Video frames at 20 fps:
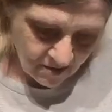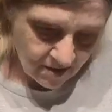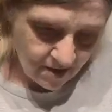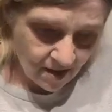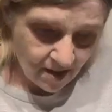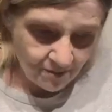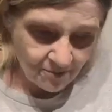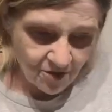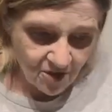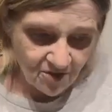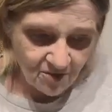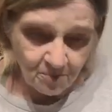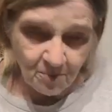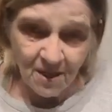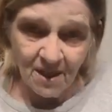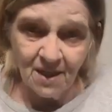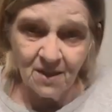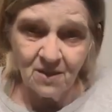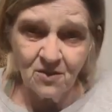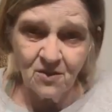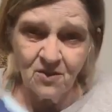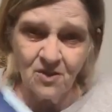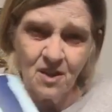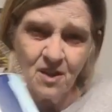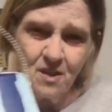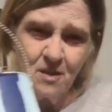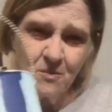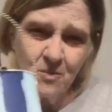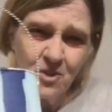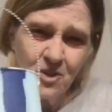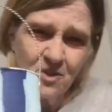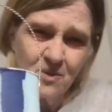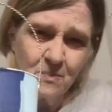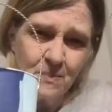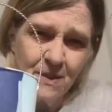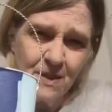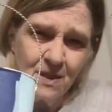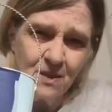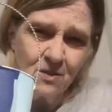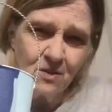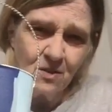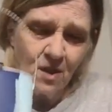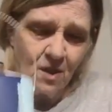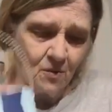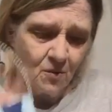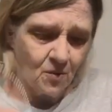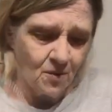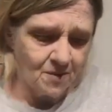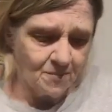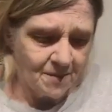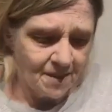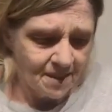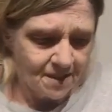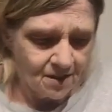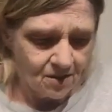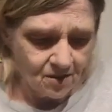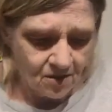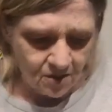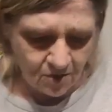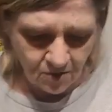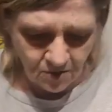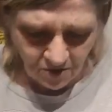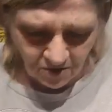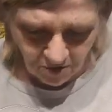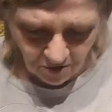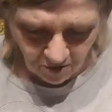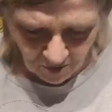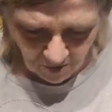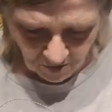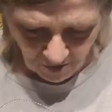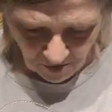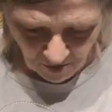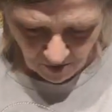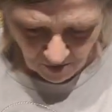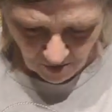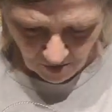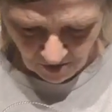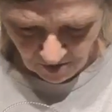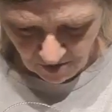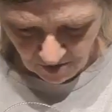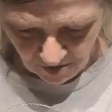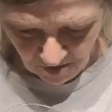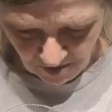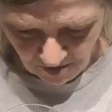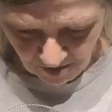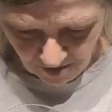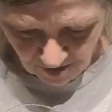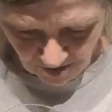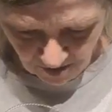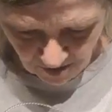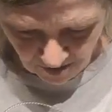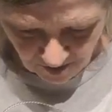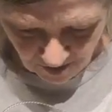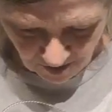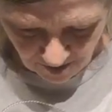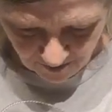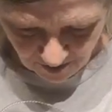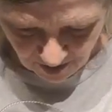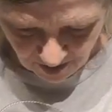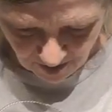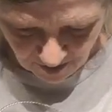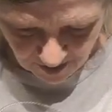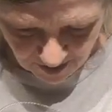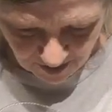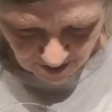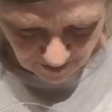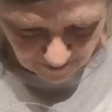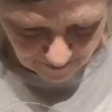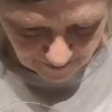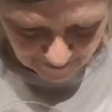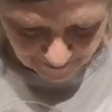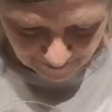I'm just painting. See, I'm just painting. I want to make it coastal. So I'm just painting.